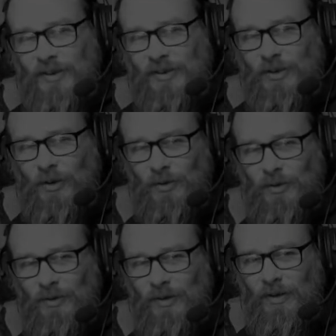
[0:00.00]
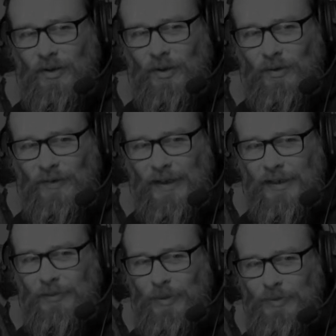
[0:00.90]
of this whole whole thing
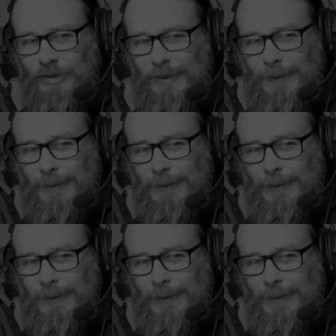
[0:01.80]
at the moment.